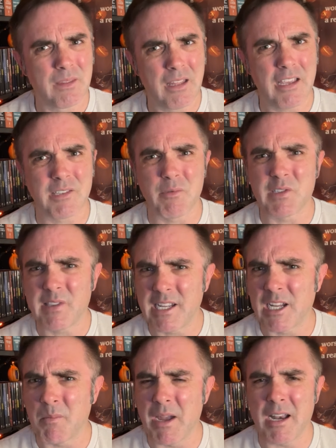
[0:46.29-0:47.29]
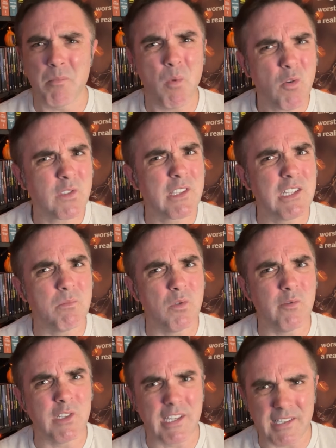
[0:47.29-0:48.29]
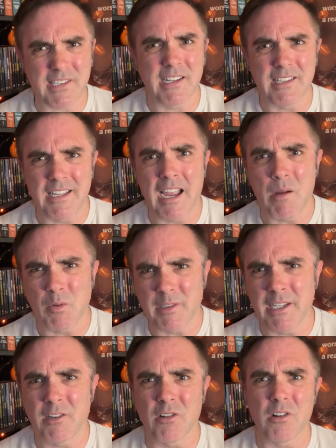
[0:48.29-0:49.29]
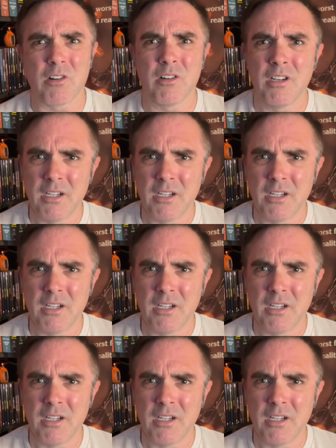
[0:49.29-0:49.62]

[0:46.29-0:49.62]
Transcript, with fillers: as I was thinking about it, most of these movies outside of Diabolique are